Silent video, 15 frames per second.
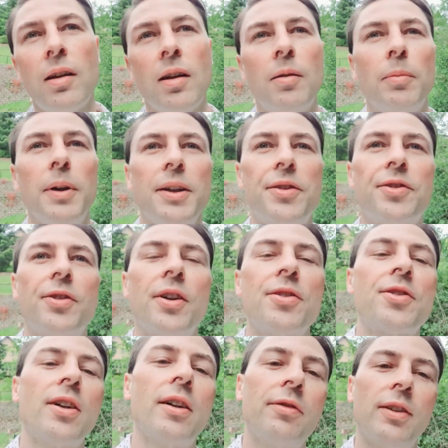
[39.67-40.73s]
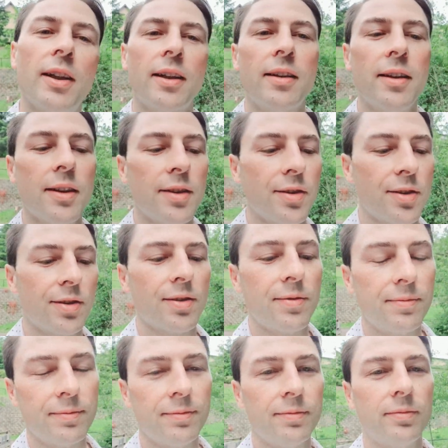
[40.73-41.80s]
But it starts off like this.
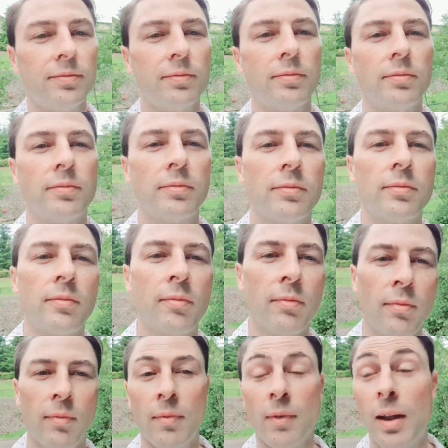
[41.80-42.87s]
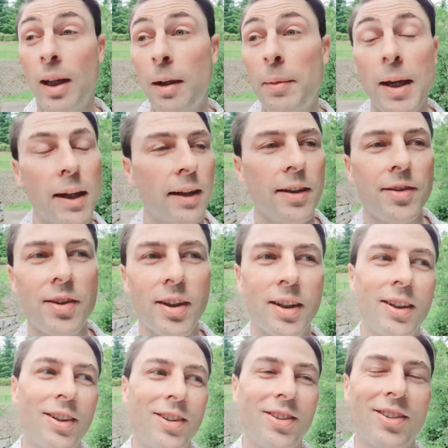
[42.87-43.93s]
And I'm not gonna sing it
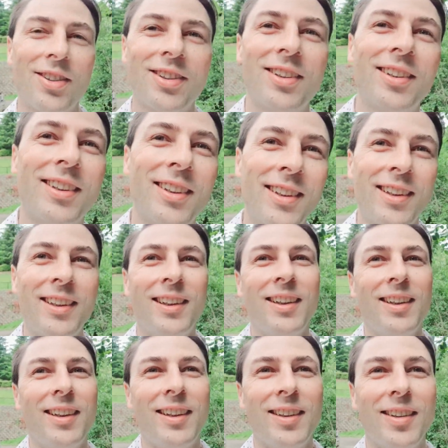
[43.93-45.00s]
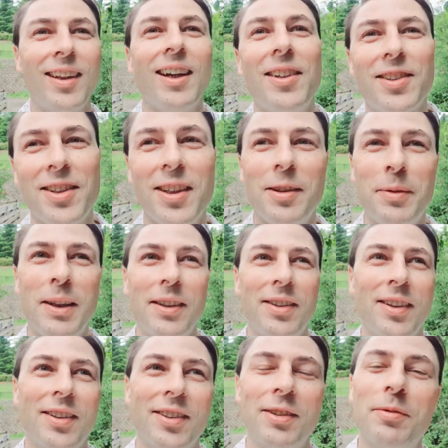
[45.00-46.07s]
as, as loud as him. He
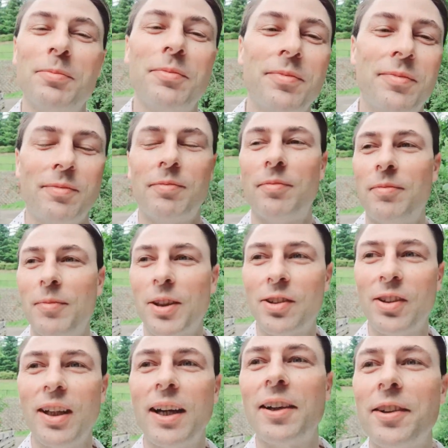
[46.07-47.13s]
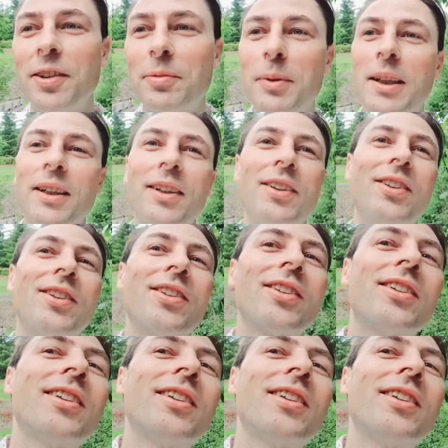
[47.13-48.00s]
sings it much louder because